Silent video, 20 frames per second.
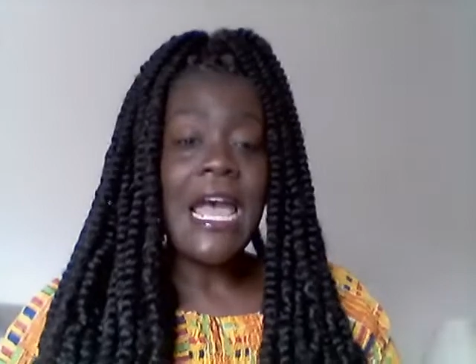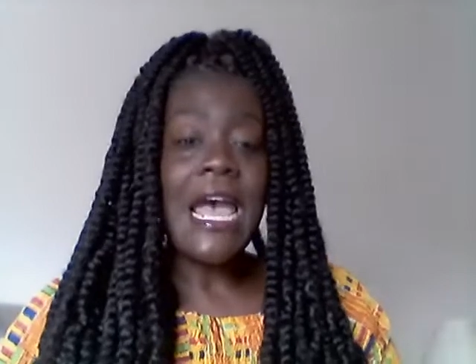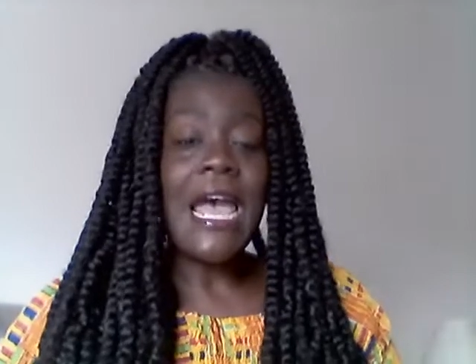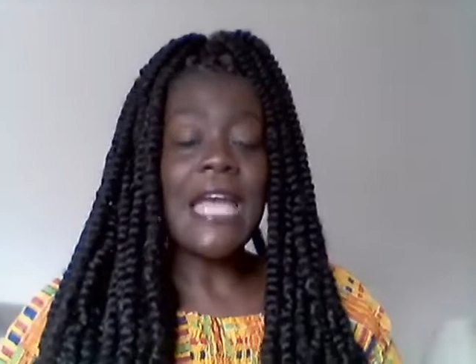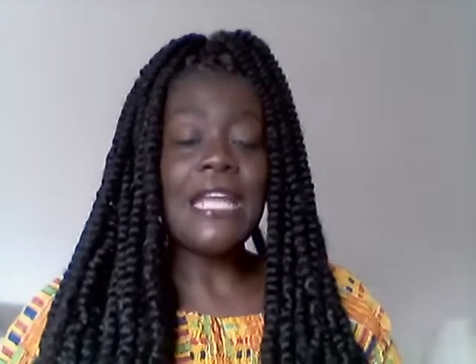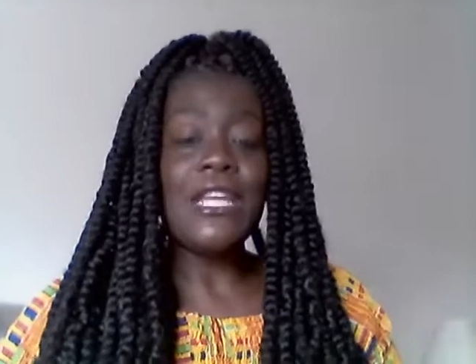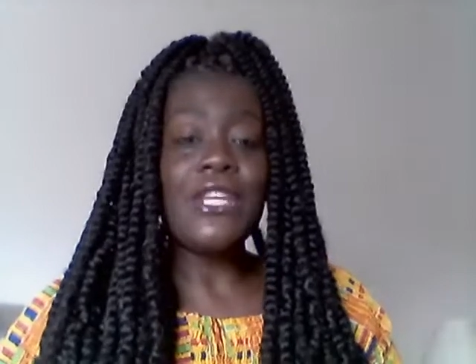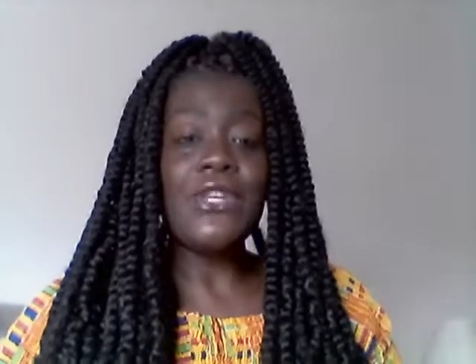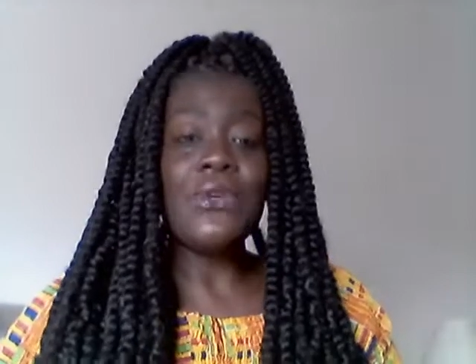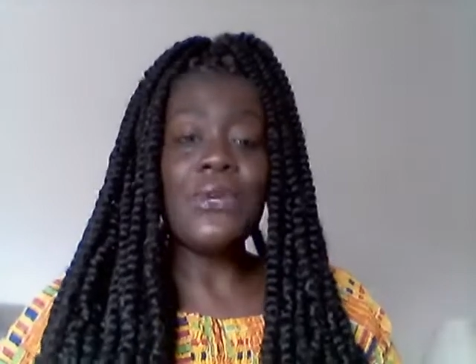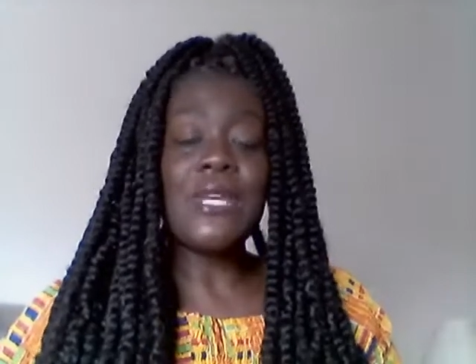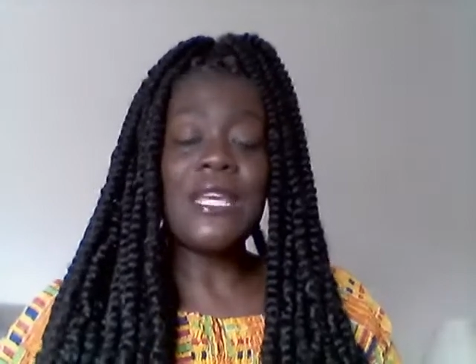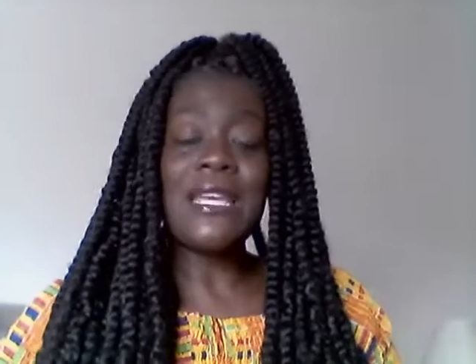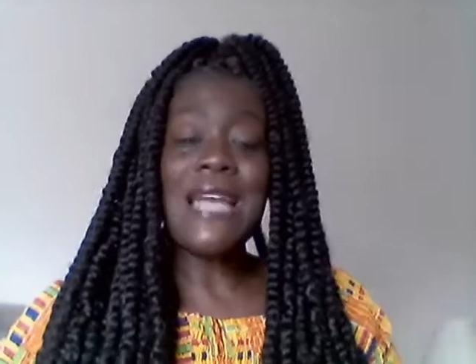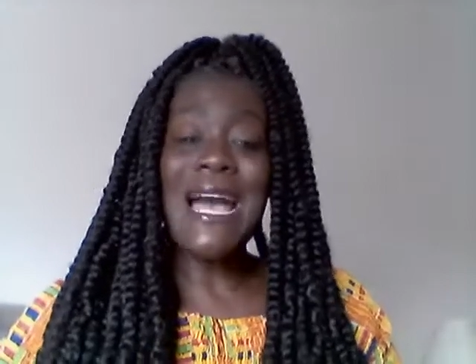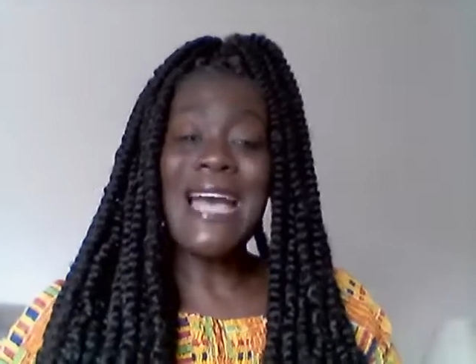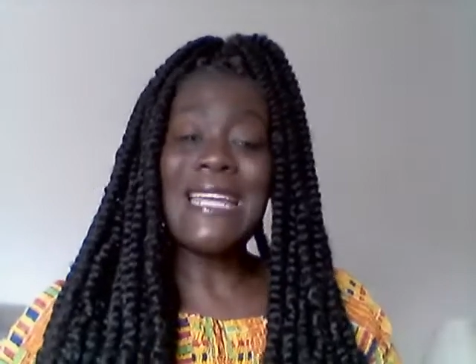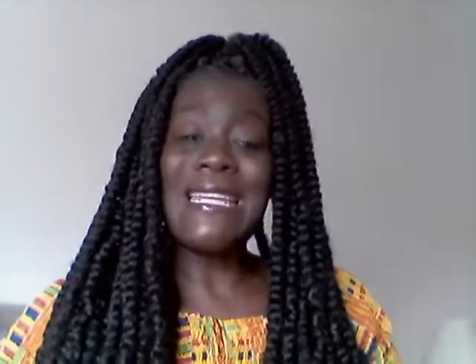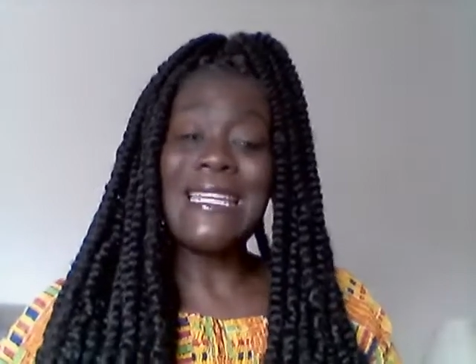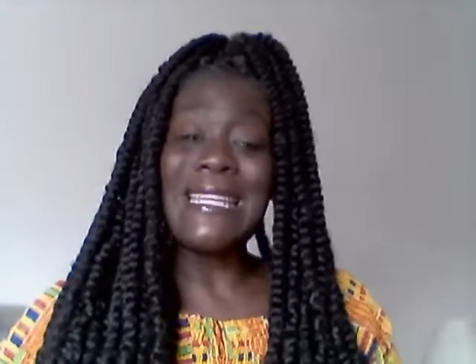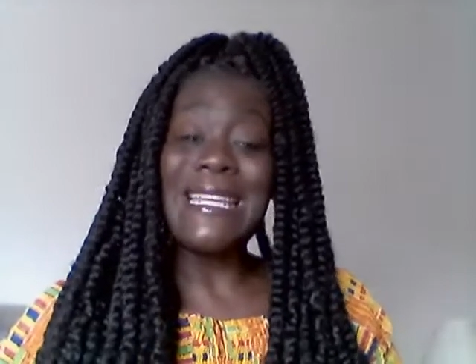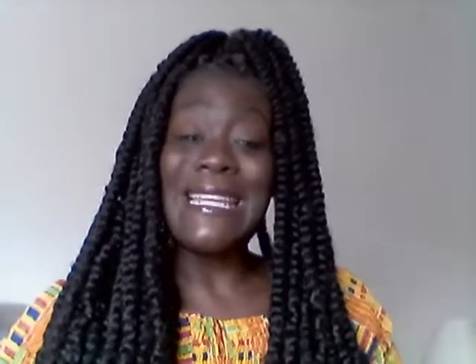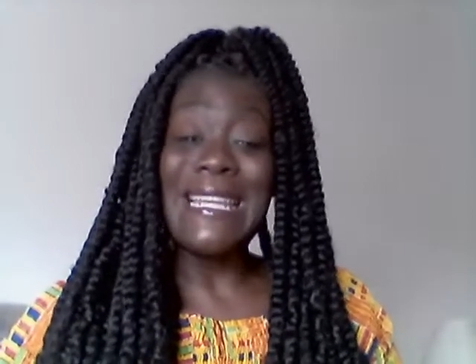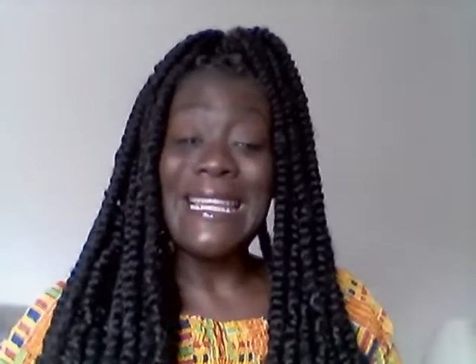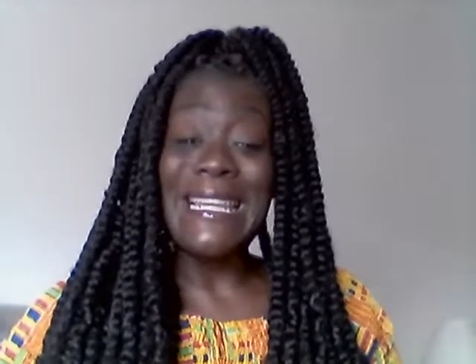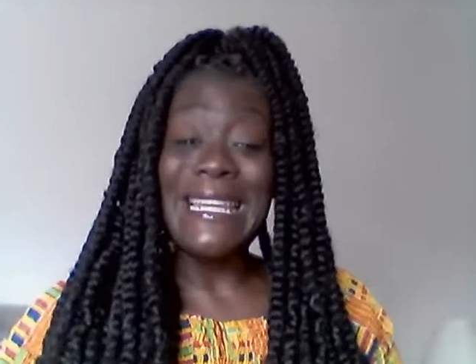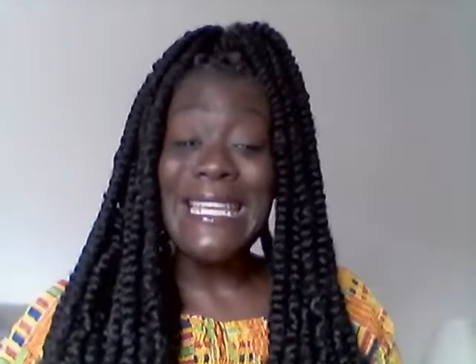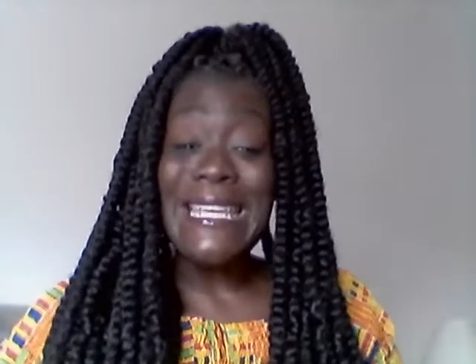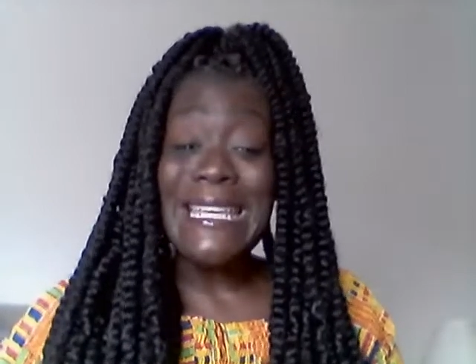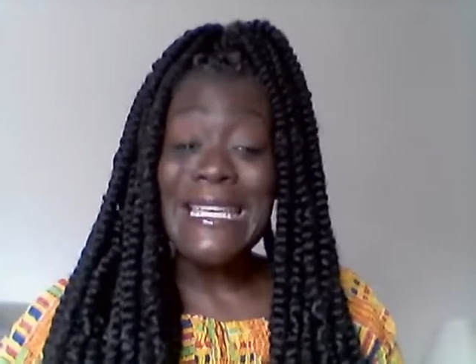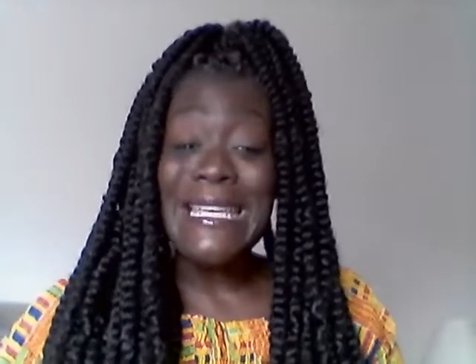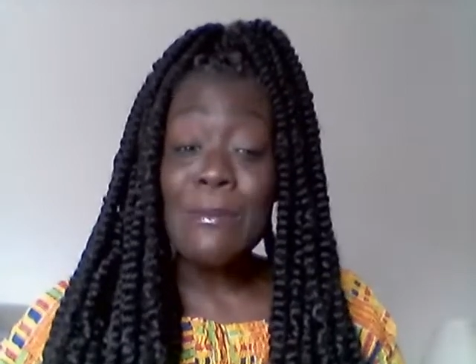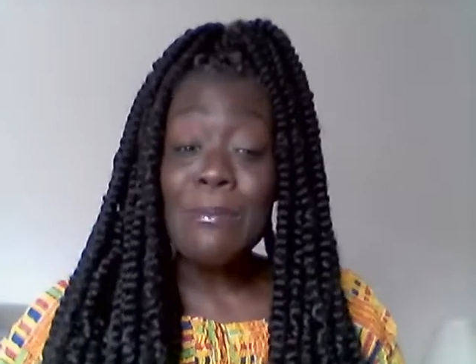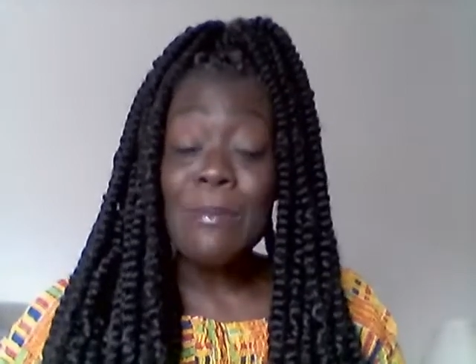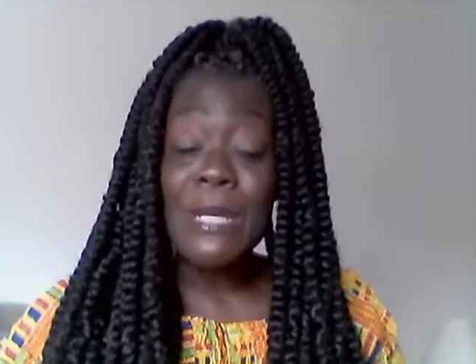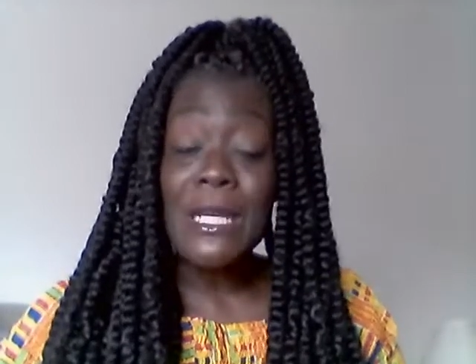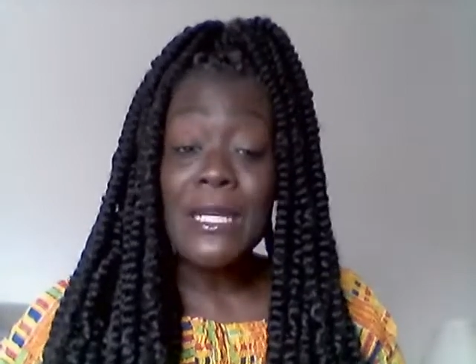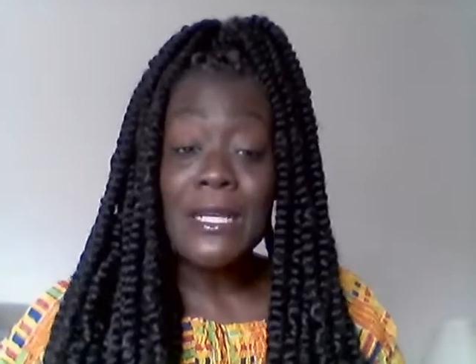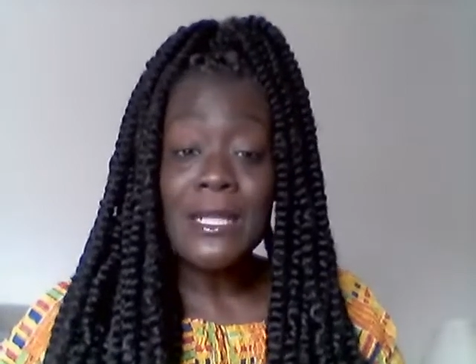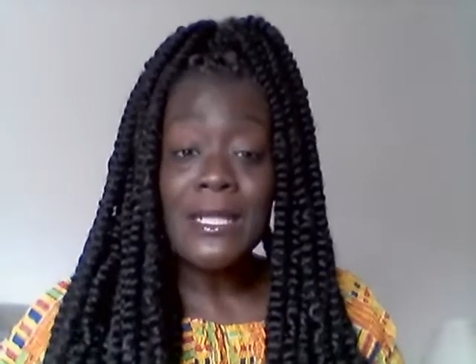and you can kind of glean,